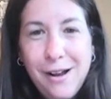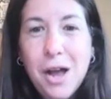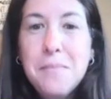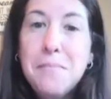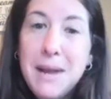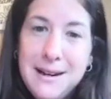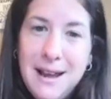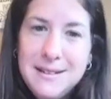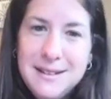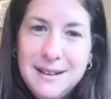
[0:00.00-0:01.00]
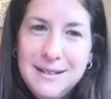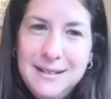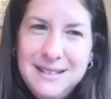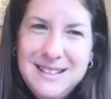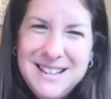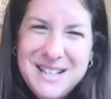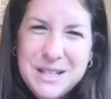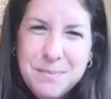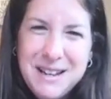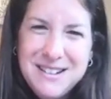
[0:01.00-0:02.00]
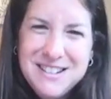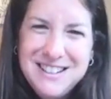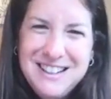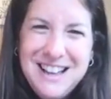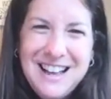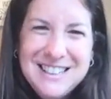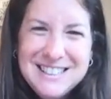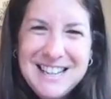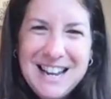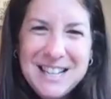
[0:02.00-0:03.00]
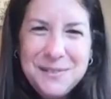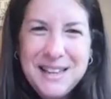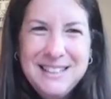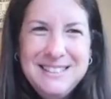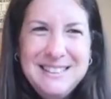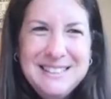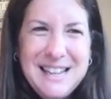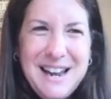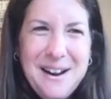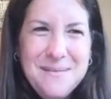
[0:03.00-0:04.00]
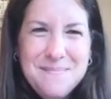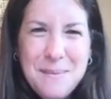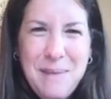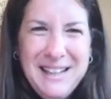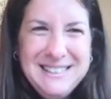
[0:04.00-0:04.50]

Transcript: on main idea in speech. I'll see you next week. Take care. Bye-bye.